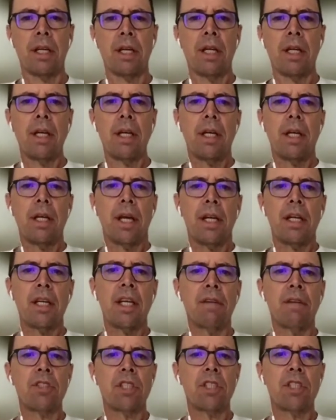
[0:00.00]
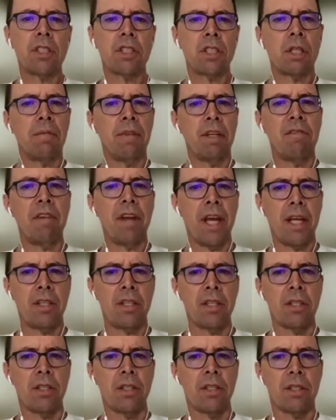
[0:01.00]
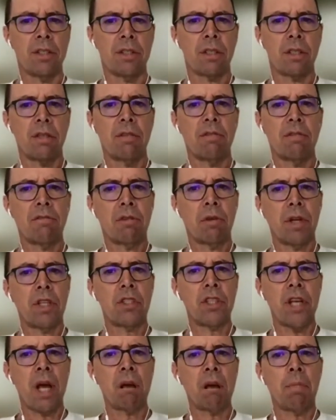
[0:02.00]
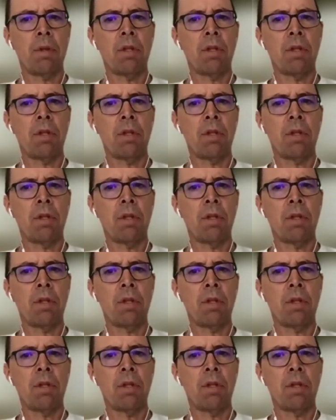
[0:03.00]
and gives us some advantages. For example,